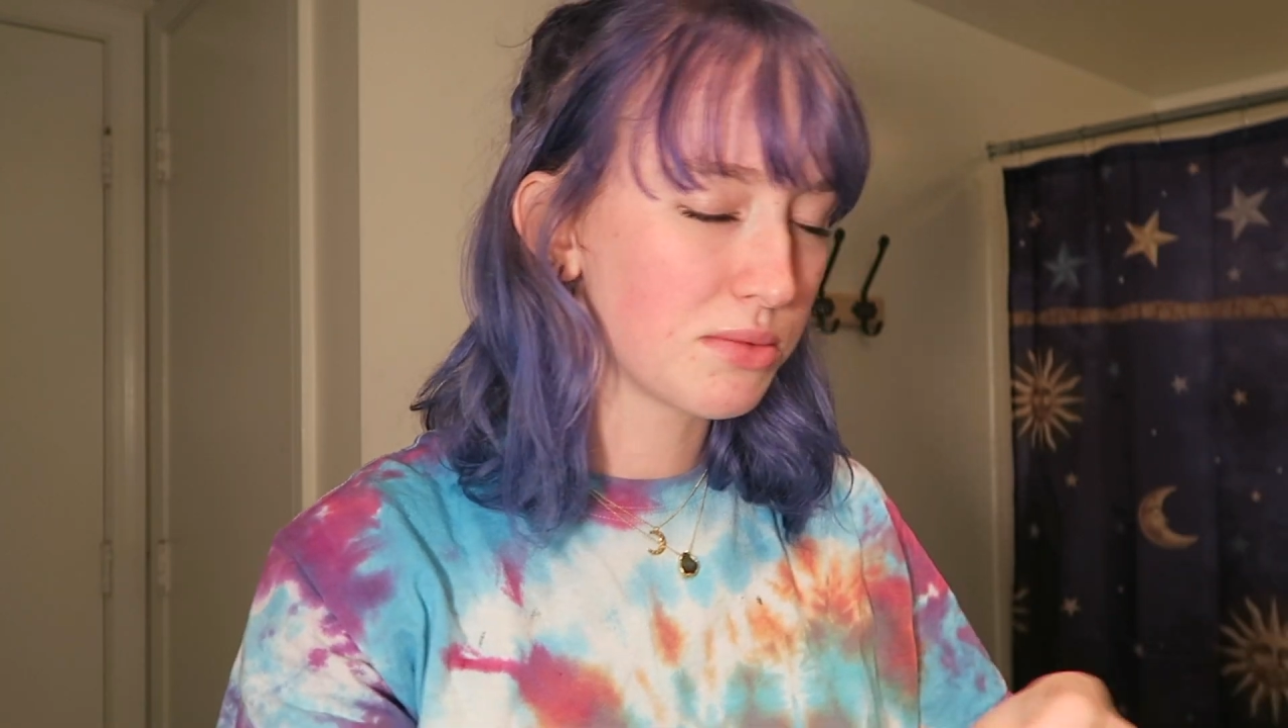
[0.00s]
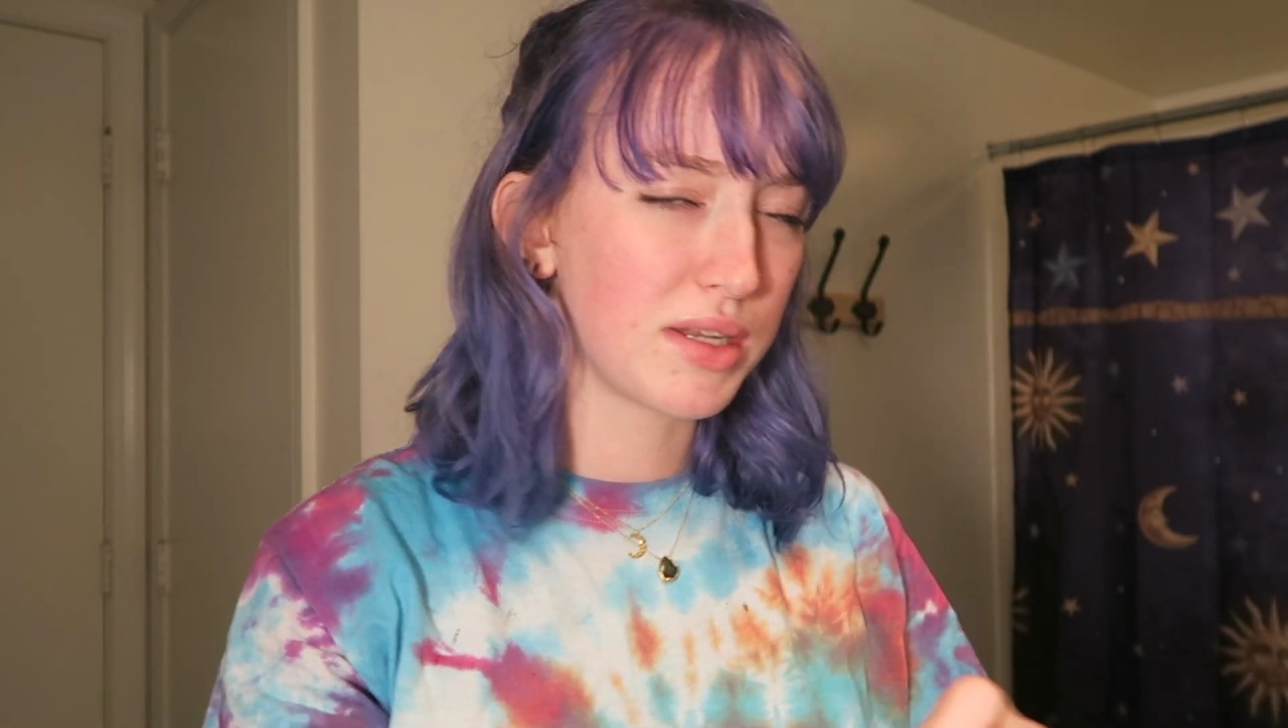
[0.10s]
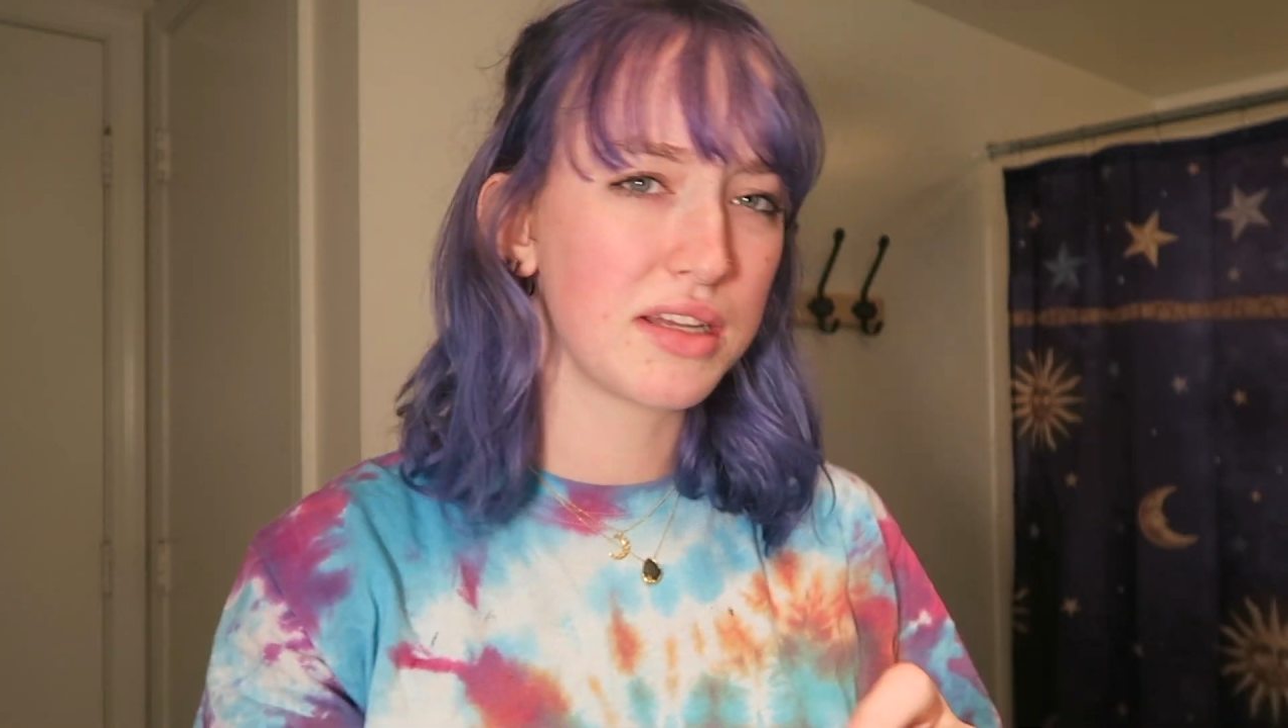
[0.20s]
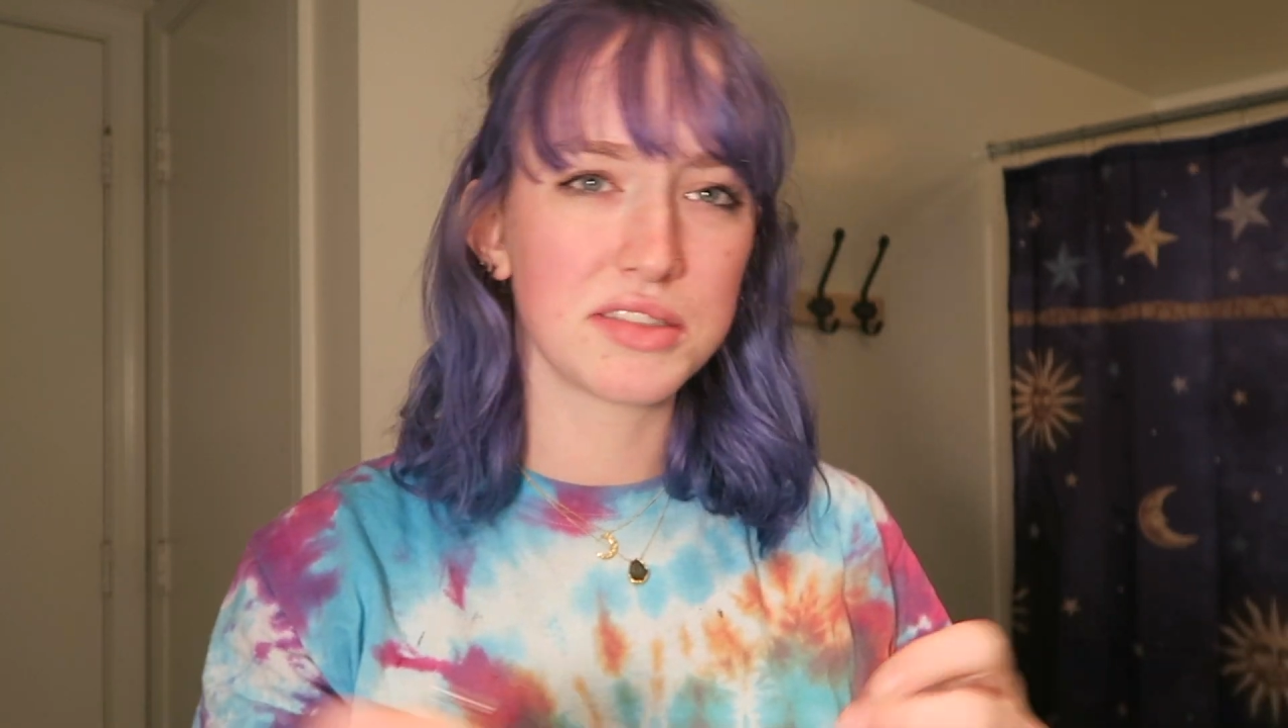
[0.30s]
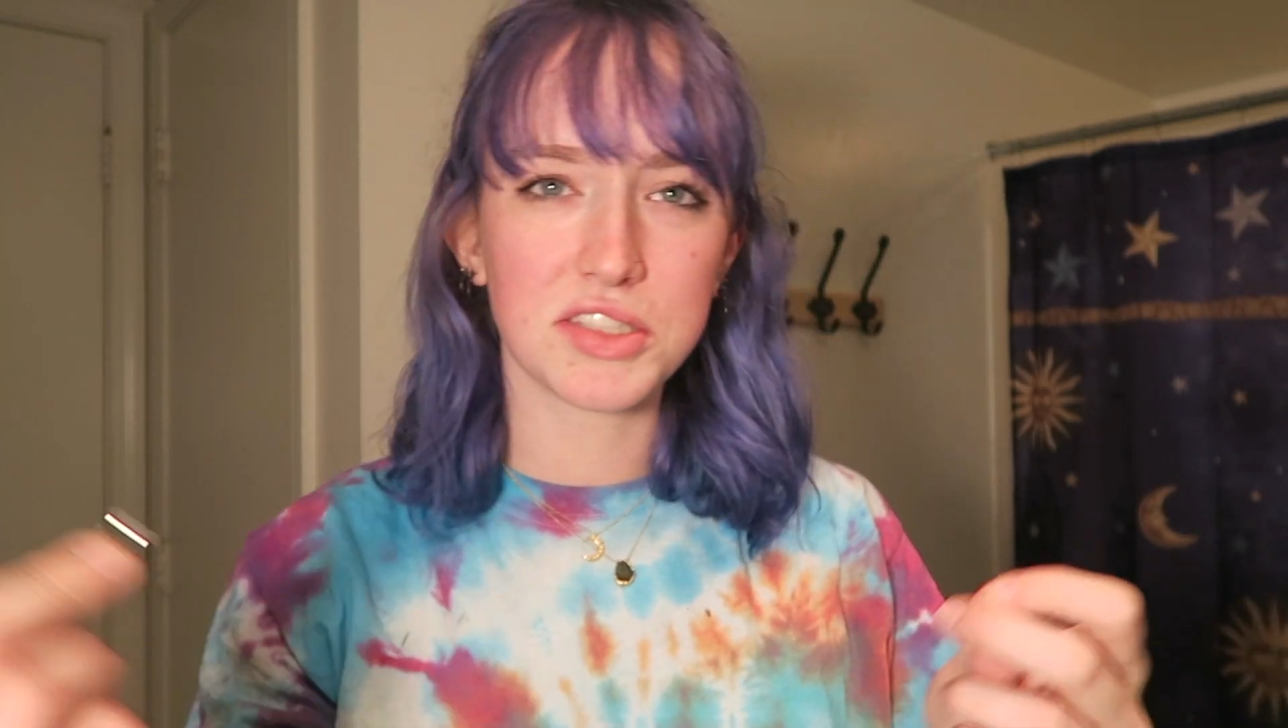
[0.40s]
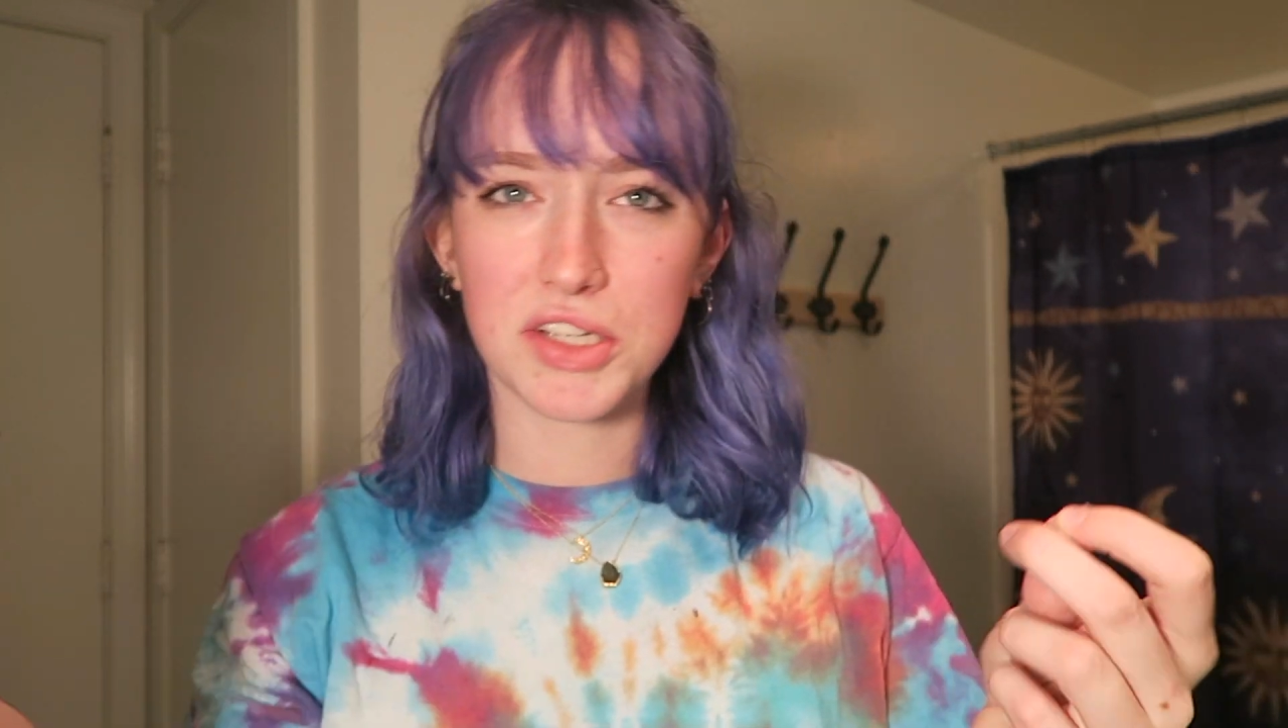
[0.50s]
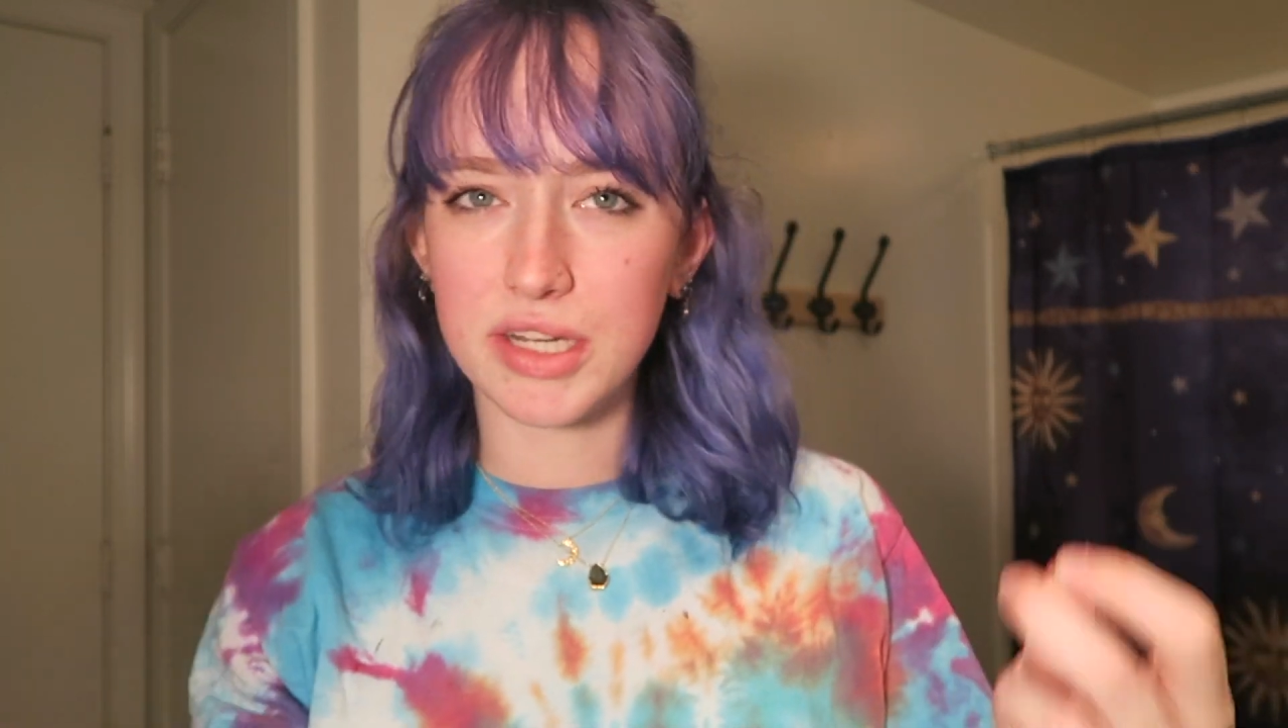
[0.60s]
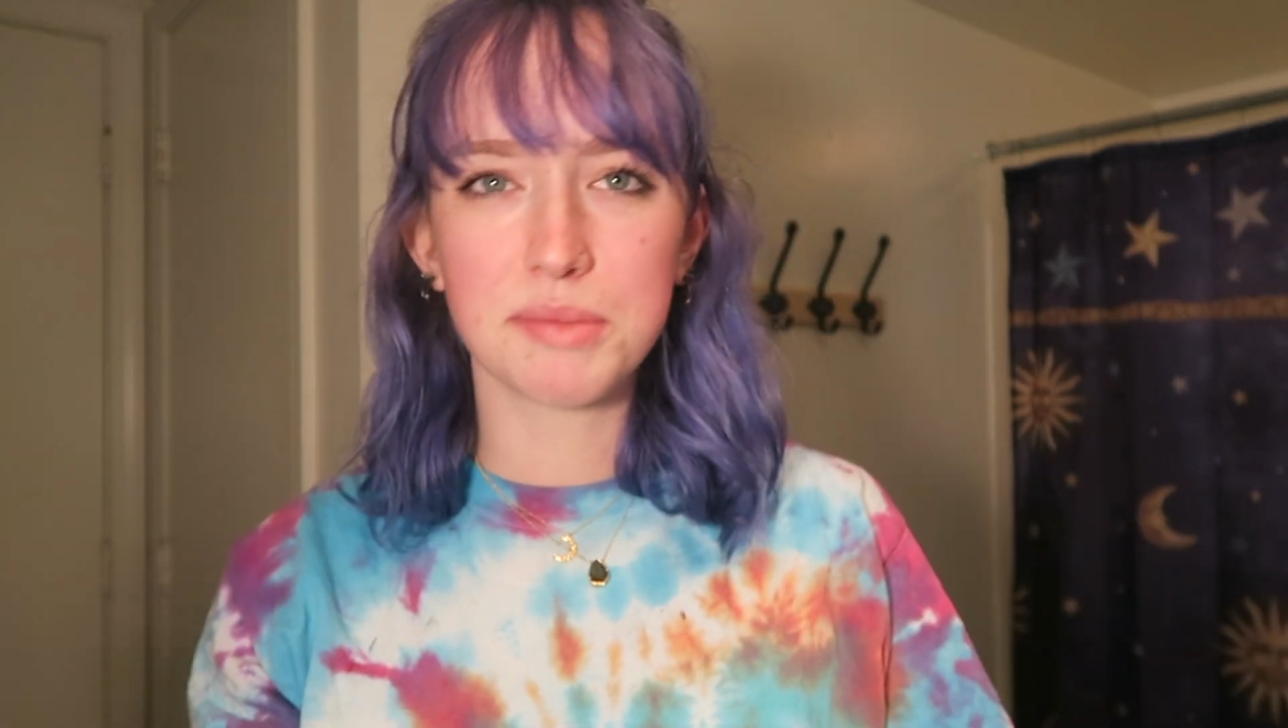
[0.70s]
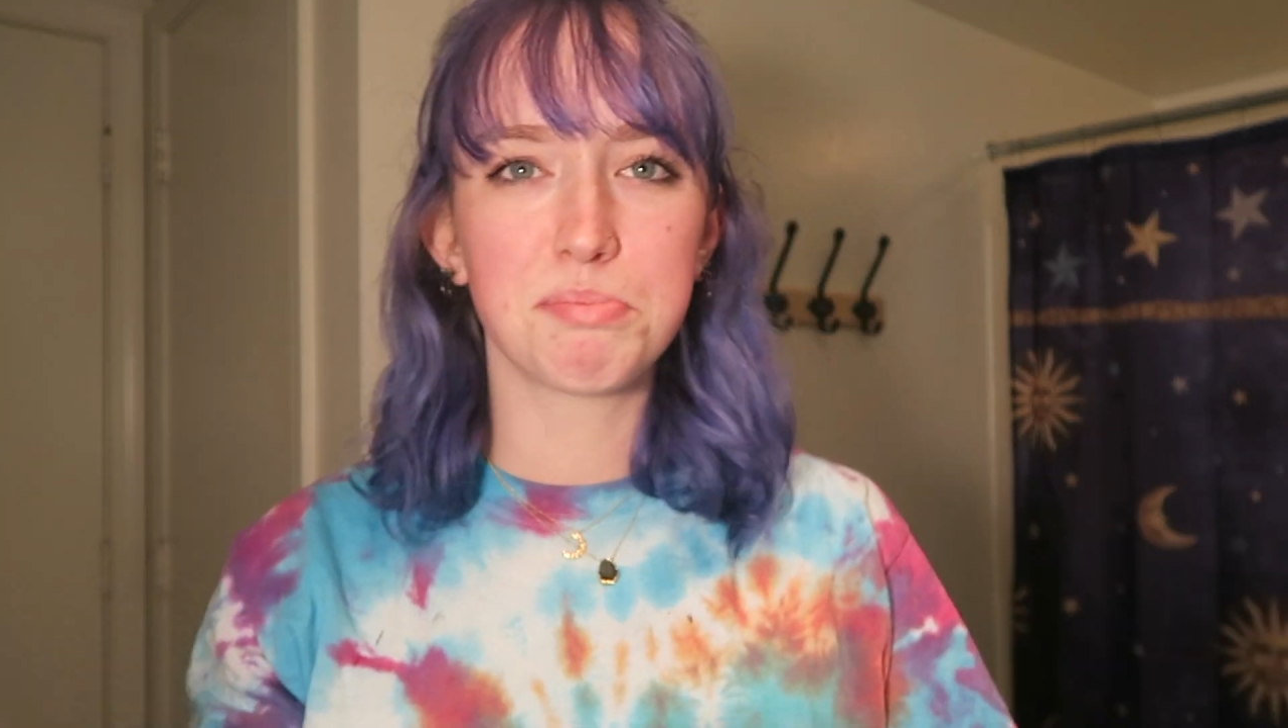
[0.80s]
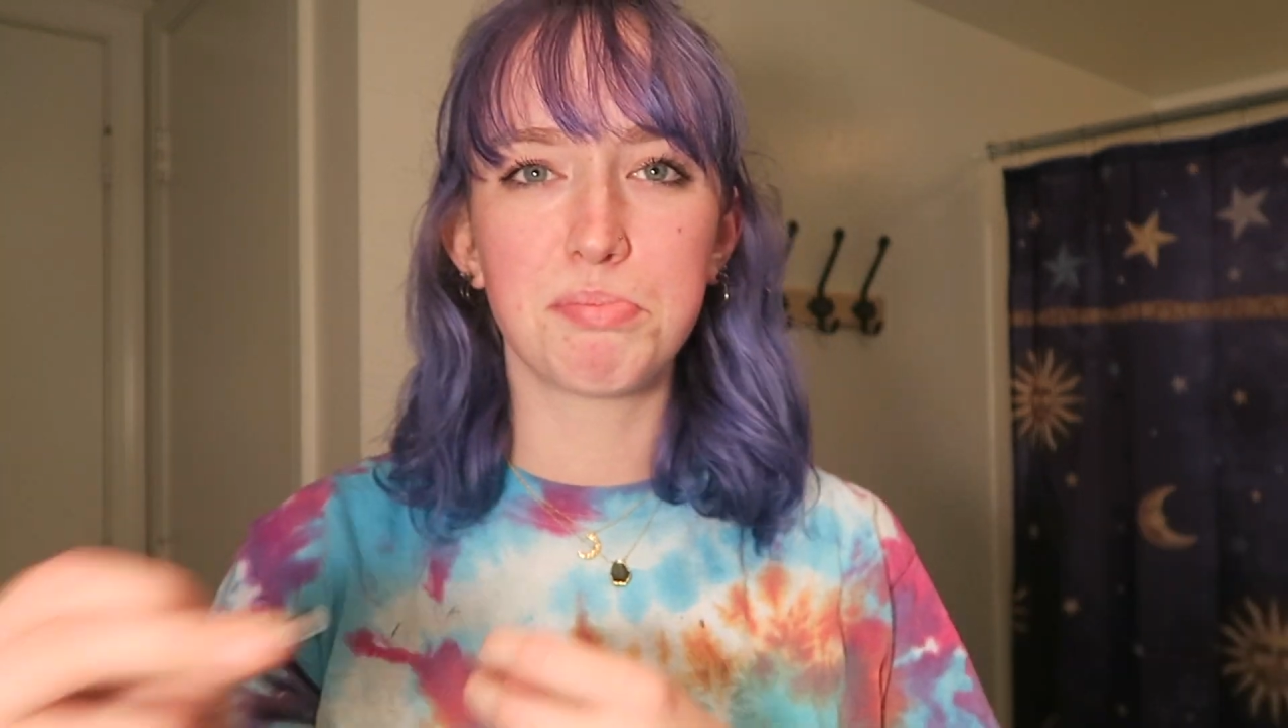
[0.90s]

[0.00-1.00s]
what else are you gonna